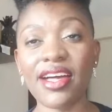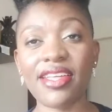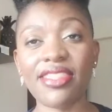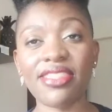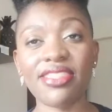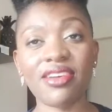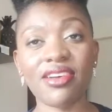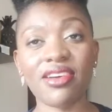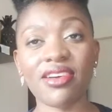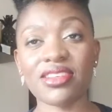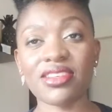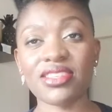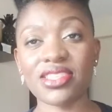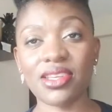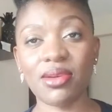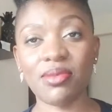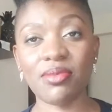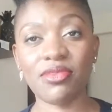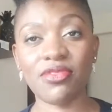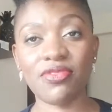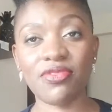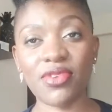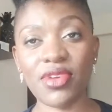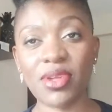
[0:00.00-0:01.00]
There are
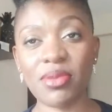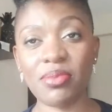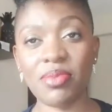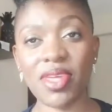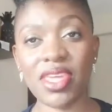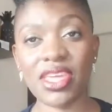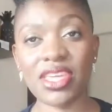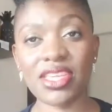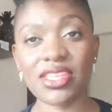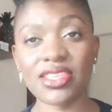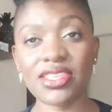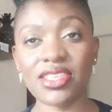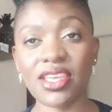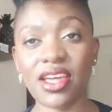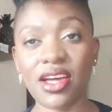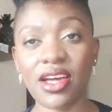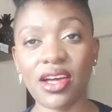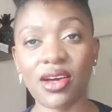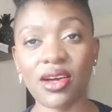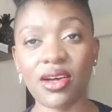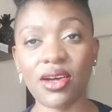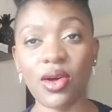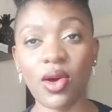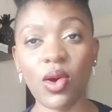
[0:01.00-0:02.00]
some freebies
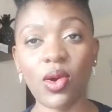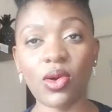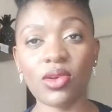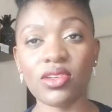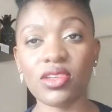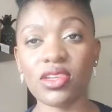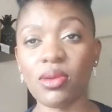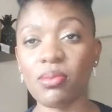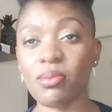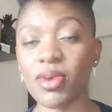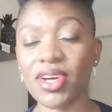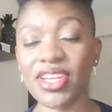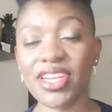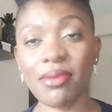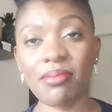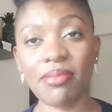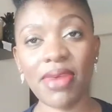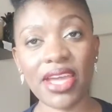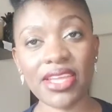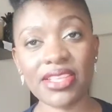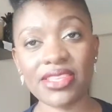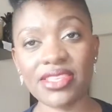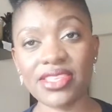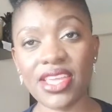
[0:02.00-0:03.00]
on the money
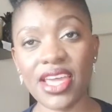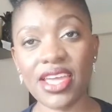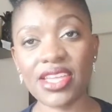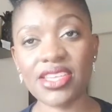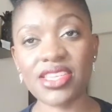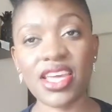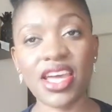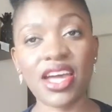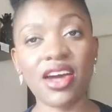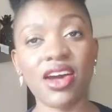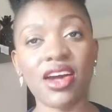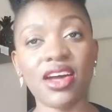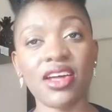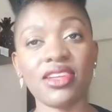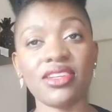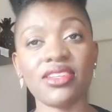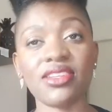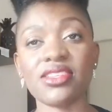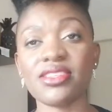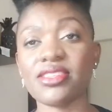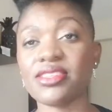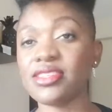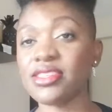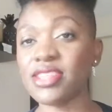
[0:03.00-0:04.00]
mindset
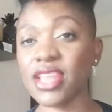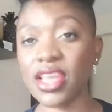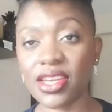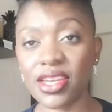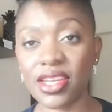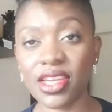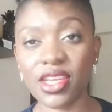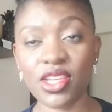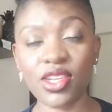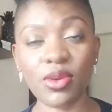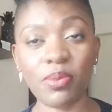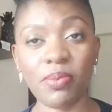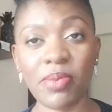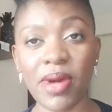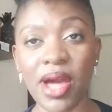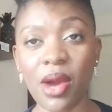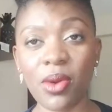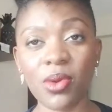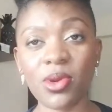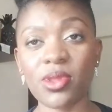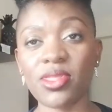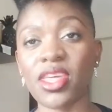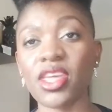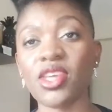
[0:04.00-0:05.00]
and standing in your
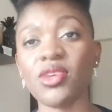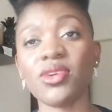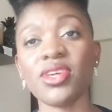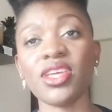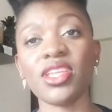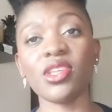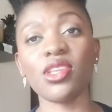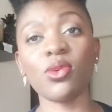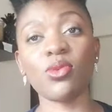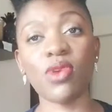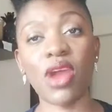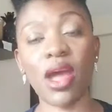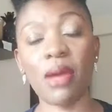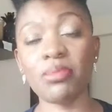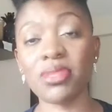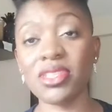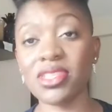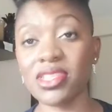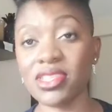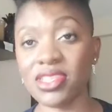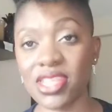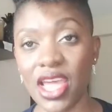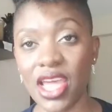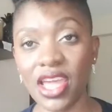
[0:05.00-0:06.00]
power that you can grab
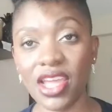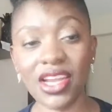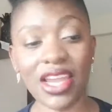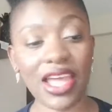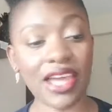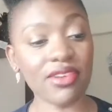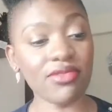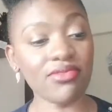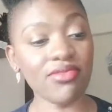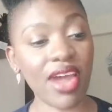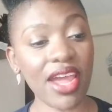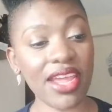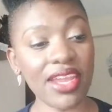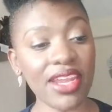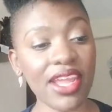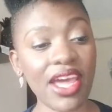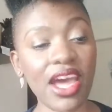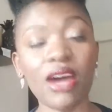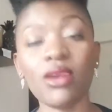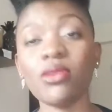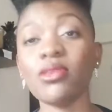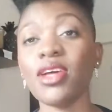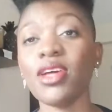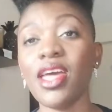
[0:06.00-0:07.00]
today, like right
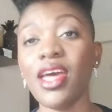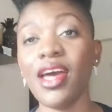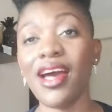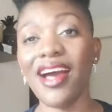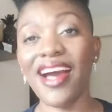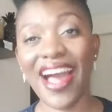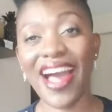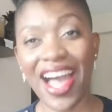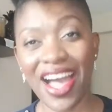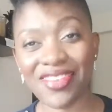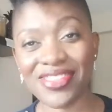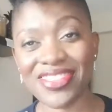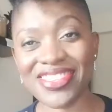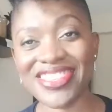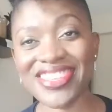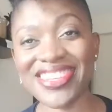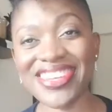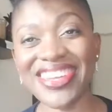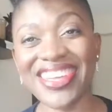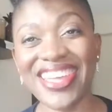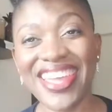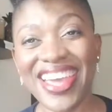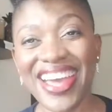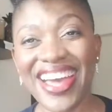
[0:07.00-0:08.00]
now.
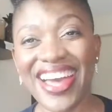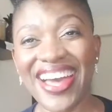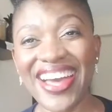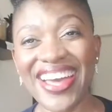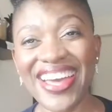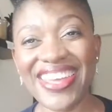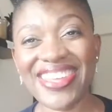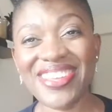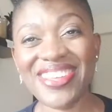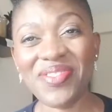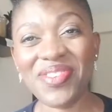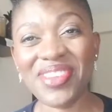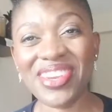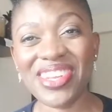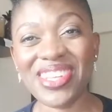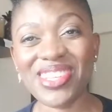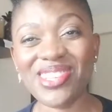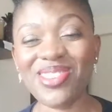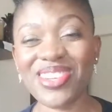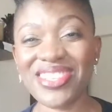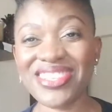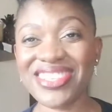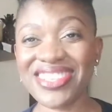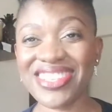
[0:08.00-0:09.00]
After you
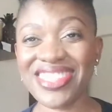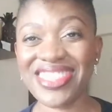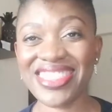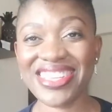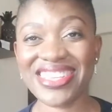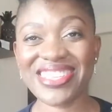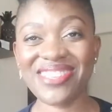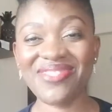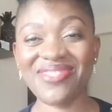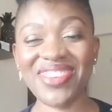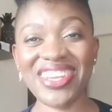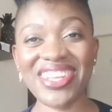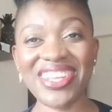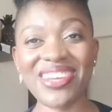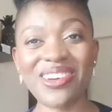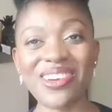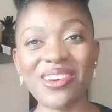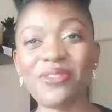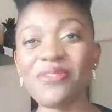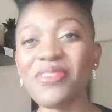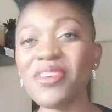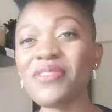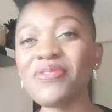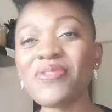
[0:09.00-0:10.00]
finish watching this
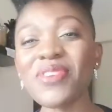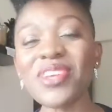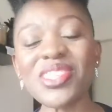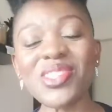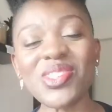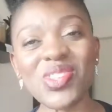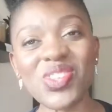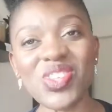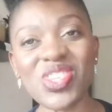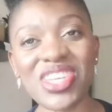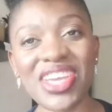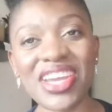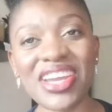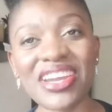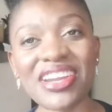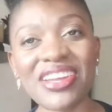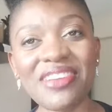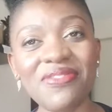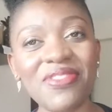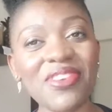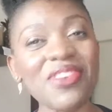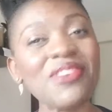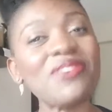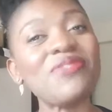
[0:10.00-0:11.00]
video, feel free to
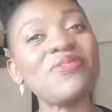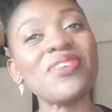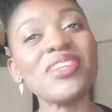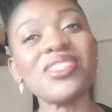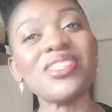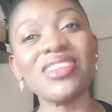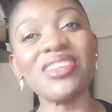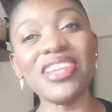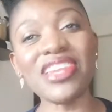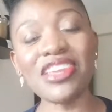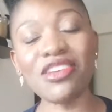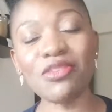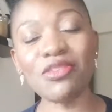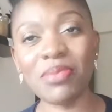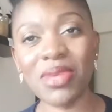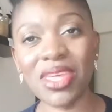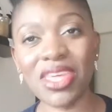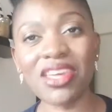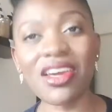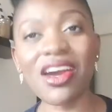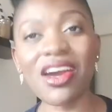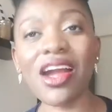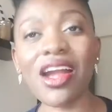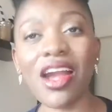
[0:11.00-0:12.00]
share, feel free to leave
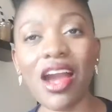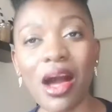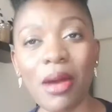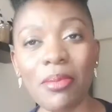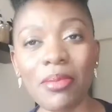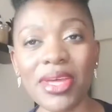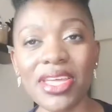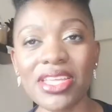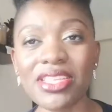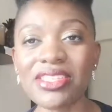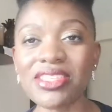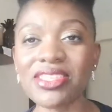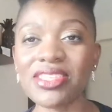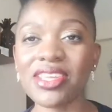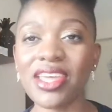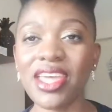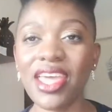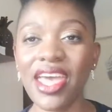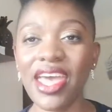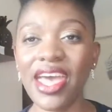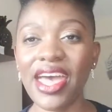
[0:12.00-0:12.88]
me a comment.